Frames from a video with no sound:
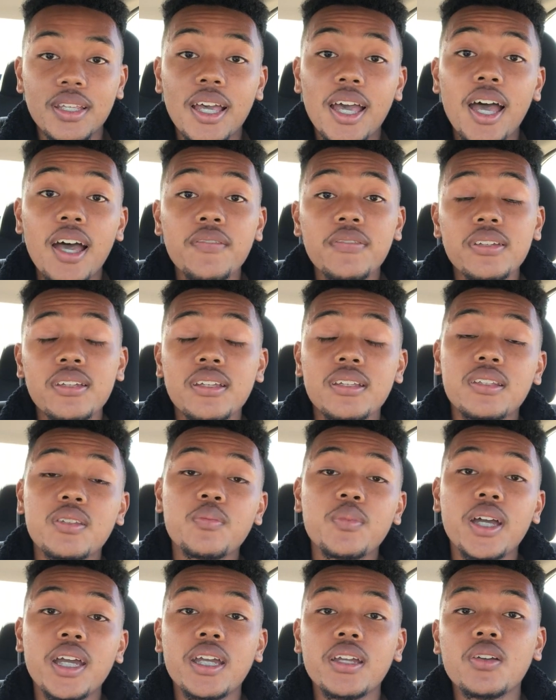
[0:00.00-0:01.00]
Heaven is the
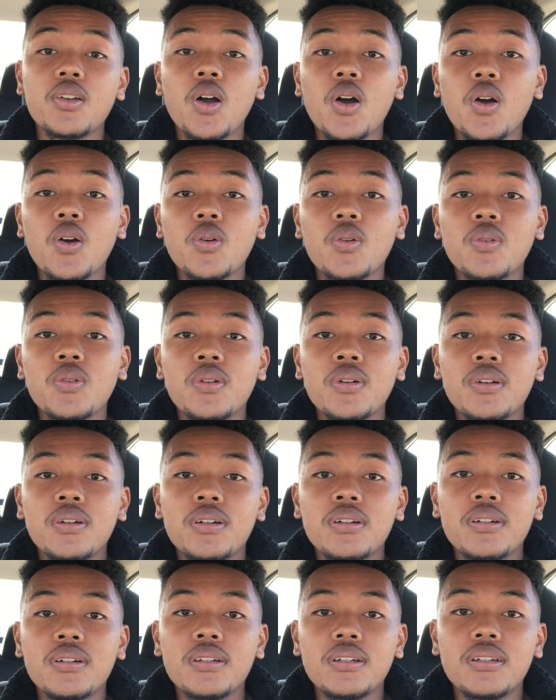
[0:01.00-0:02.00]
main goal,
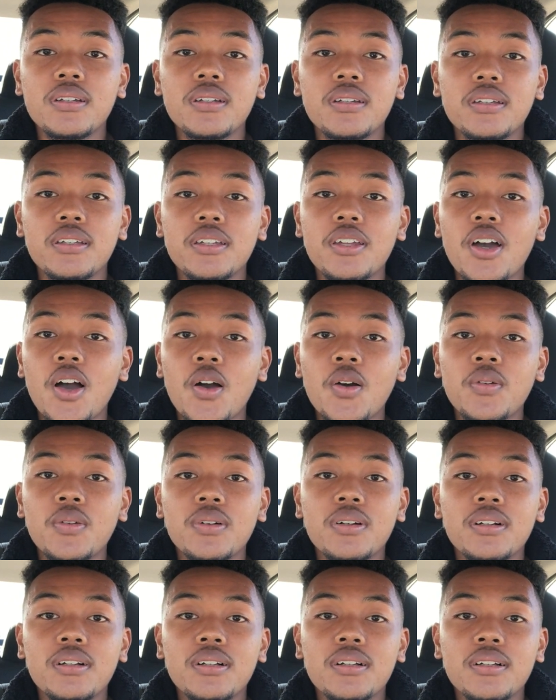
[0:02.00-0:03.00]
you know?
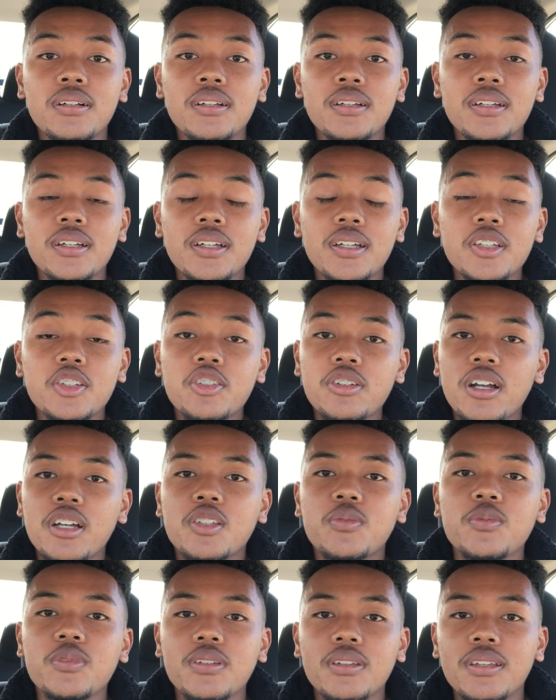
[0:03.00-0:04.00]

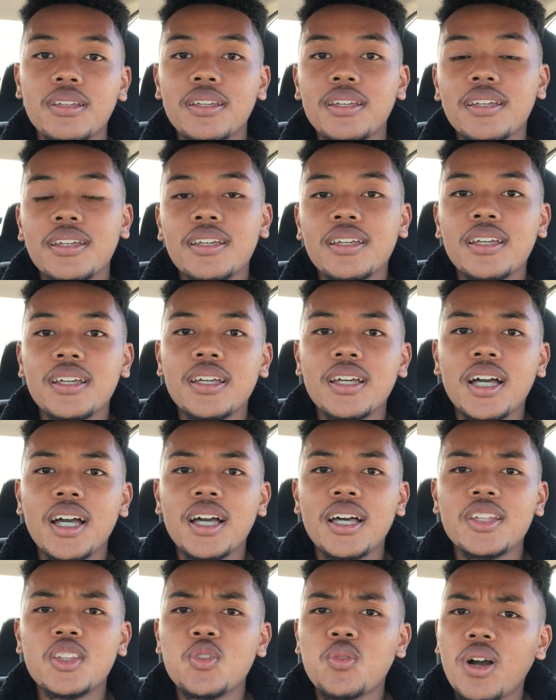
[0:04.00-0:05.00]
Trust me.
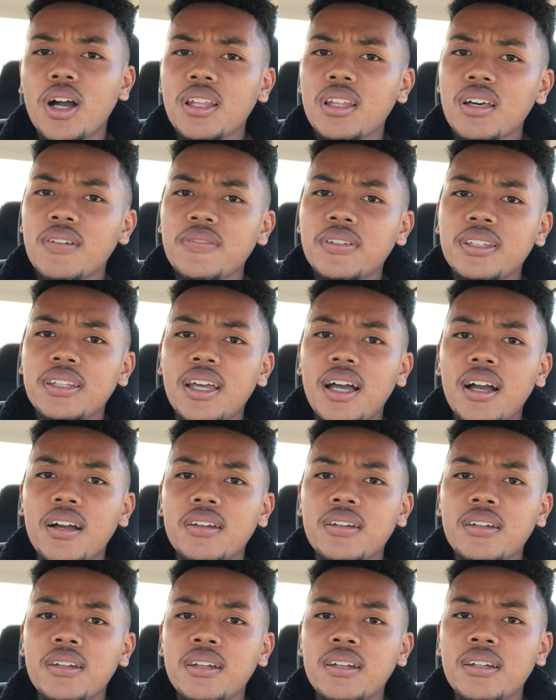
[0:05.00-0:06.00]
Do I love it
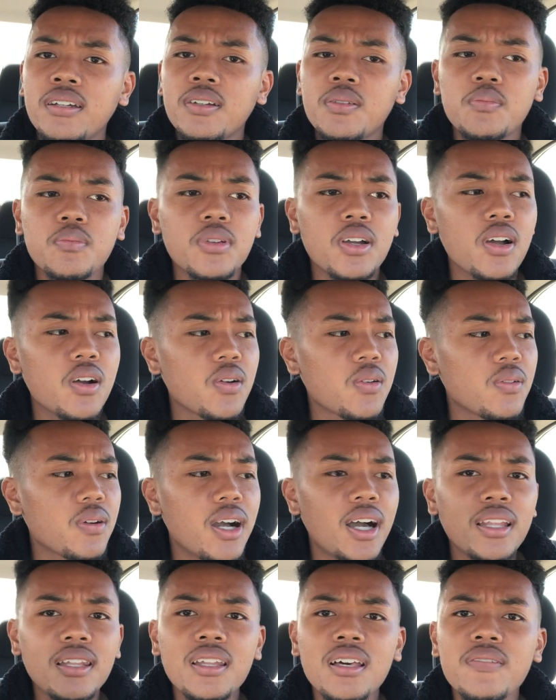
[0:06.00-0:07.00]
down here? Bro,
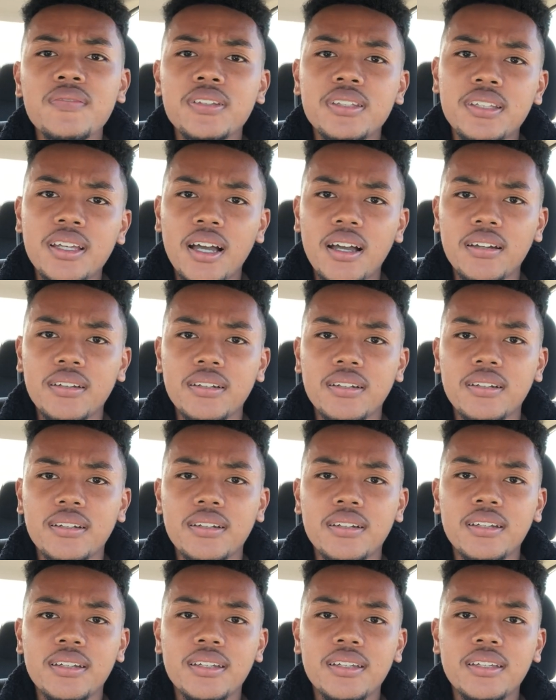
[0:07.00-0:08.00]
I love it down
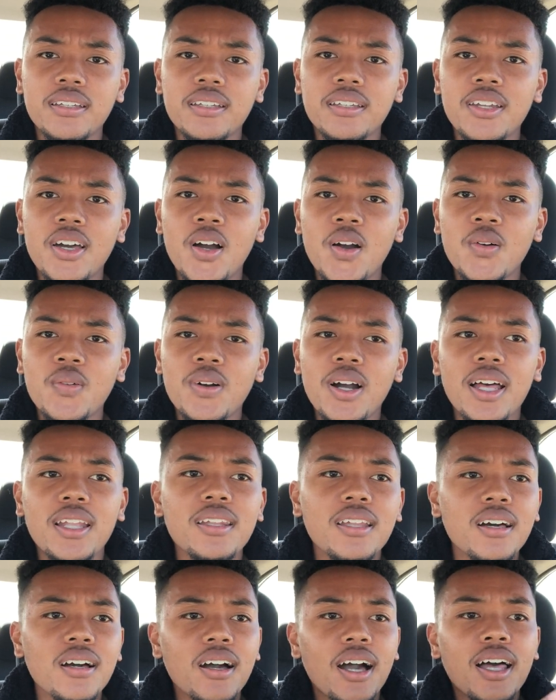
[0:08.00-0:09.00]
here. You know, I
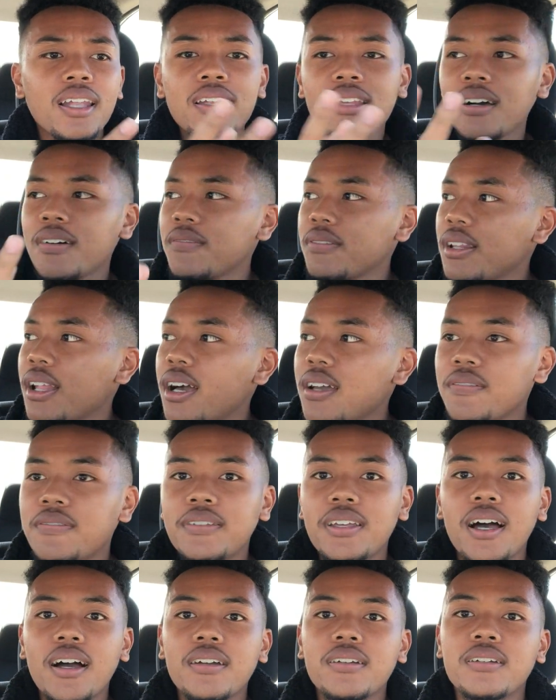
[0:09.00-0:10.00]
love life
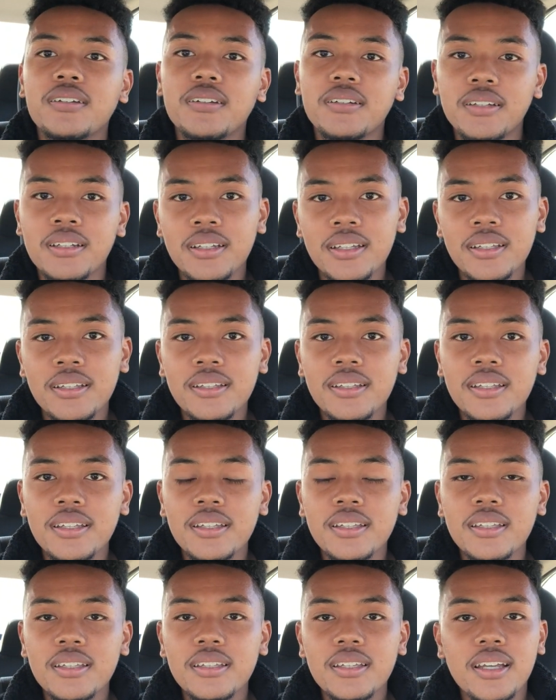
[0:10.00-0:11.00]
down here.
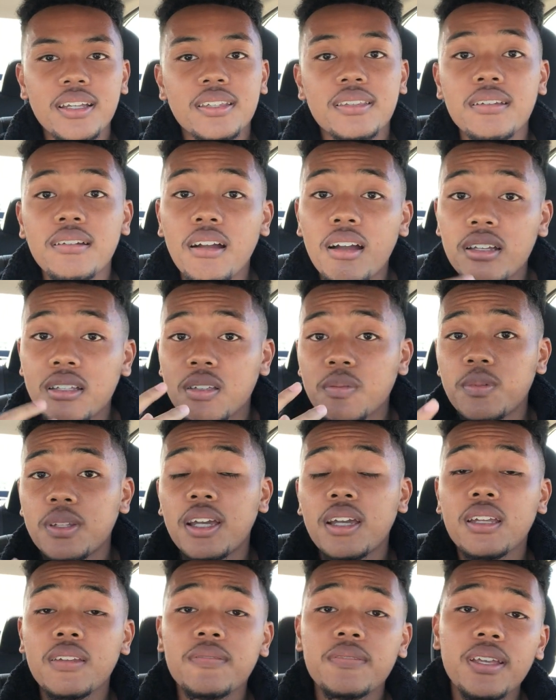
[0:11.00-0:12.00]
Yes, there are some
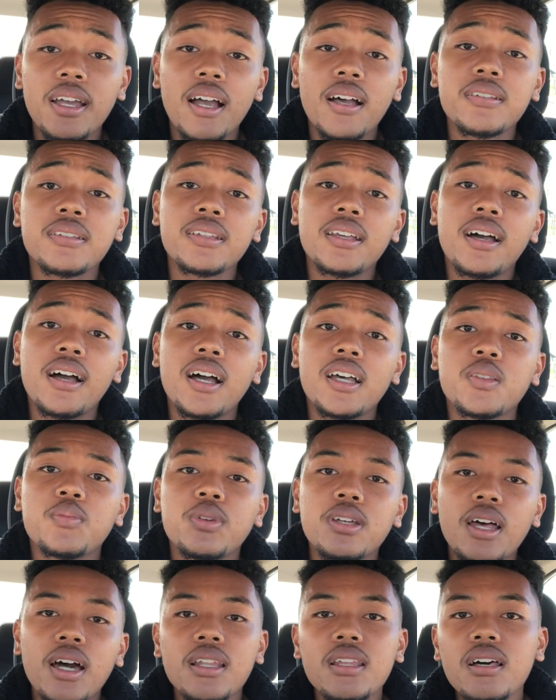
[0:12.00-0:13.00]
negative downsides,
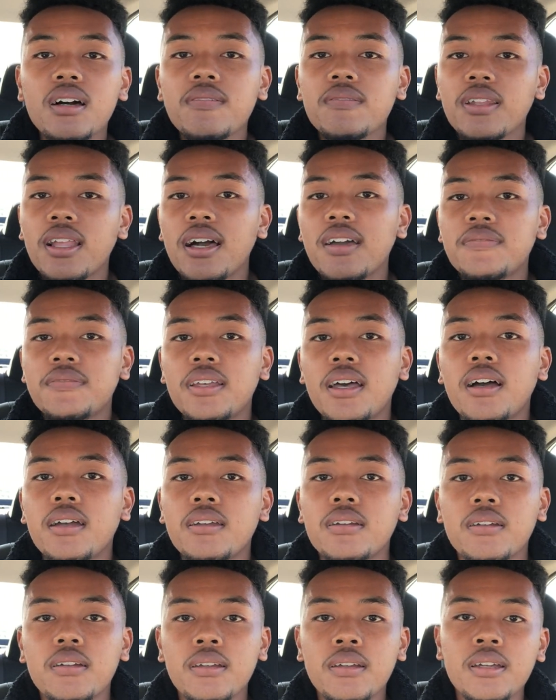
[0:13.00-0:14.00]
but I love life down
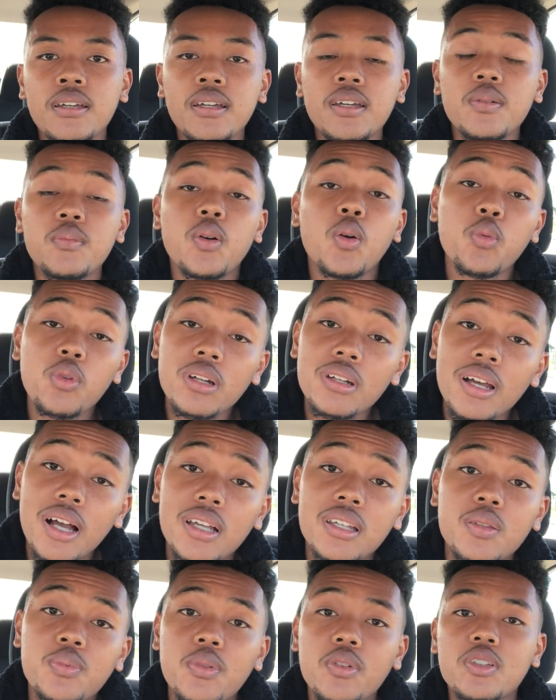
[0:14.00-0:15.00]
here. But we're
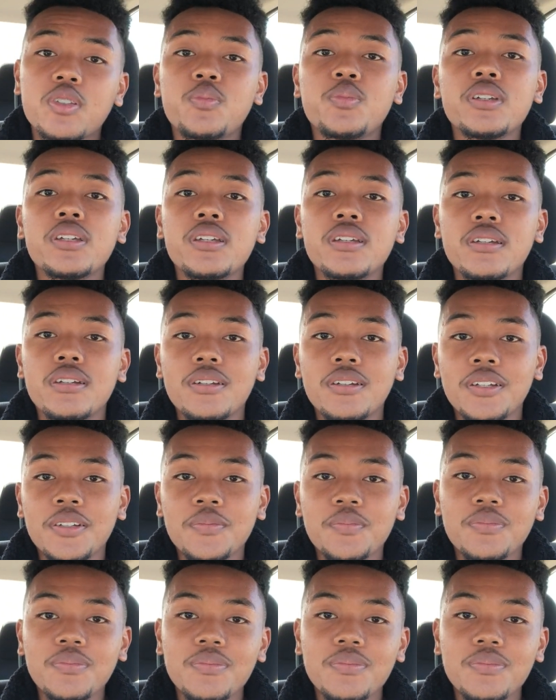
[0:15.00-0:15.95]
not supposed to be here.